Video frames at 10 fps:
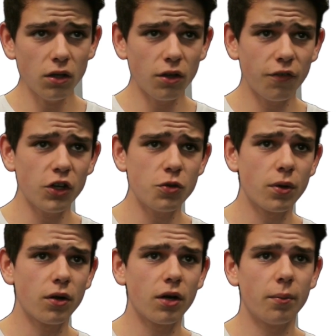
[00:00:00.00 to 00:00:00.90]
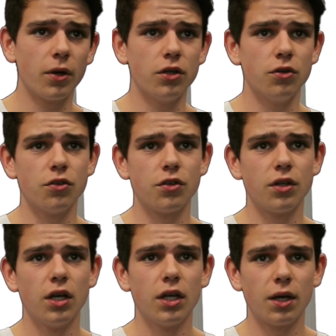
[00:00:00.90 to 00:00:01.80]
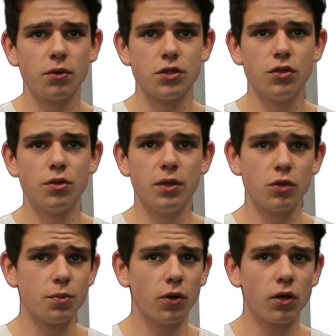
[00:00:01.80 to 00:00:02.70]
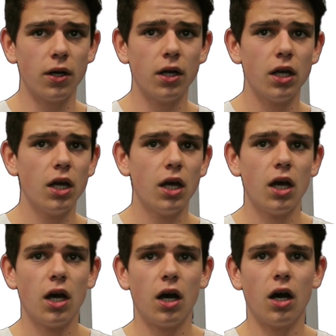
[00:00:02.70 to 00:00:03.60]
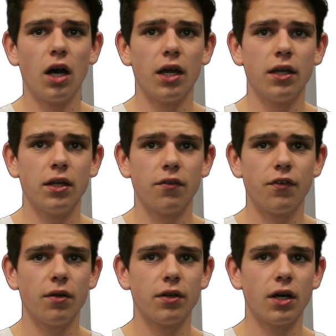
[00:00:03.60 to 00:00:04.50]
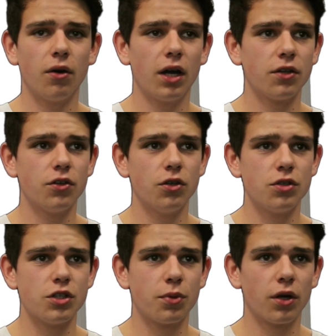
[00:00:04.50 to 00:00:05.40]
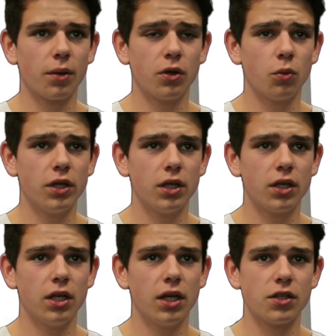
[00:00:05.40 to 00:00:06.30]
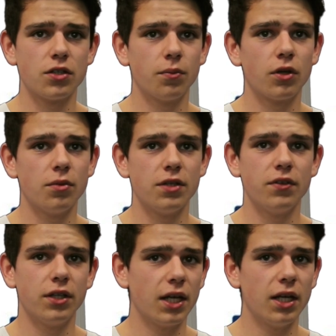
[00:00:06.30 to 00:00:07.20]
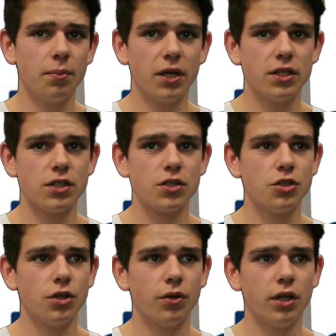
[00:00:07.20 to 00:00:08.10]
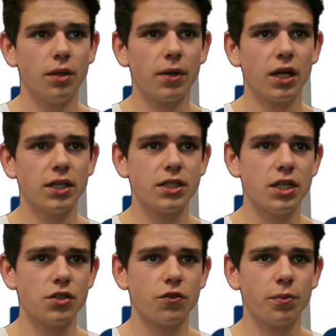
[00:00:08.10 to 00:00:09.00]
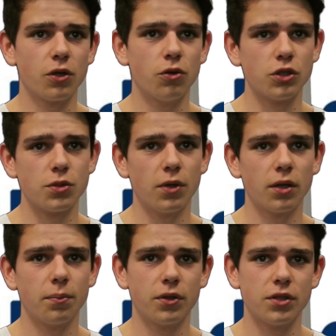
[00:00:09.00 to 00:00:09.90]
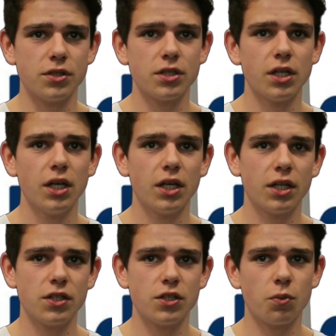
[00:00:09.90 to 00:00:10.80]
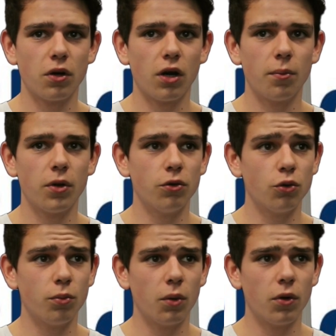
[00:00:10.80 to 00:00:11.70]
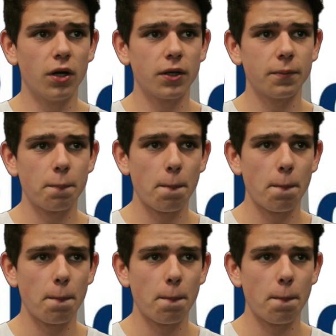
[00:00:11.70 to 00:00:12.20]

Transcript: The first program I used that was new to me was Blogger. I found out I had to use this program on a weekly and sometimes even daily basis during the planning stages of my coursework because this is where I upload all my work.